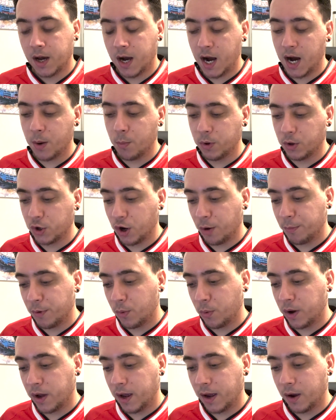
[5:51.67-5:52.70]
and we'll come
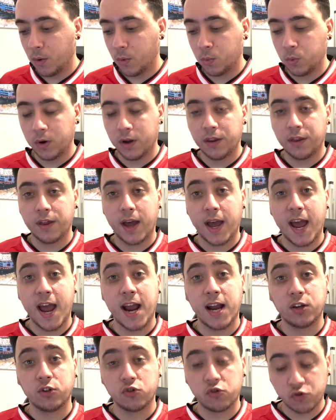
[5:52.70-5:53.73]
away with
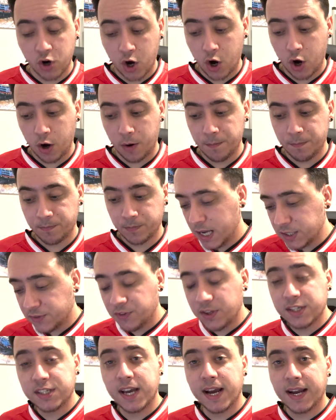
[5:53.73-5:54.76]
a draw. As for
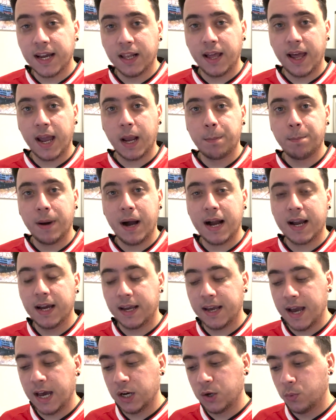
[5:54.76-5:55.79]
the second leg, back
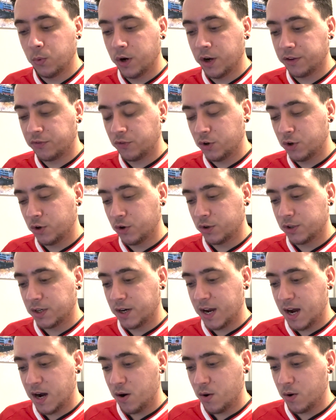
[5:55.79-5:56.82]
at Kenilworth Road,
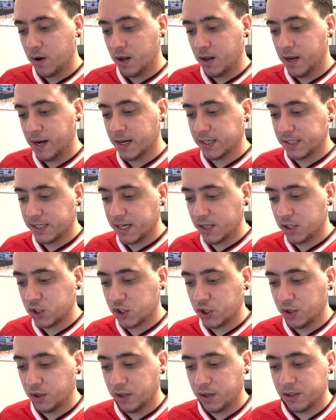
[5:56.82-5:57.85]
now, like I said,
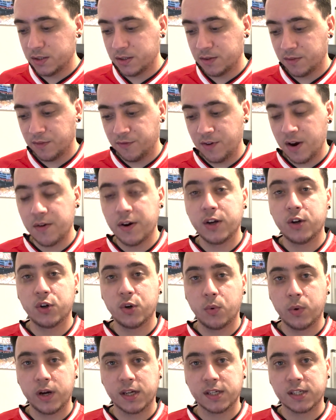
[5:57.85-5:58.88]
Sunderland, very good away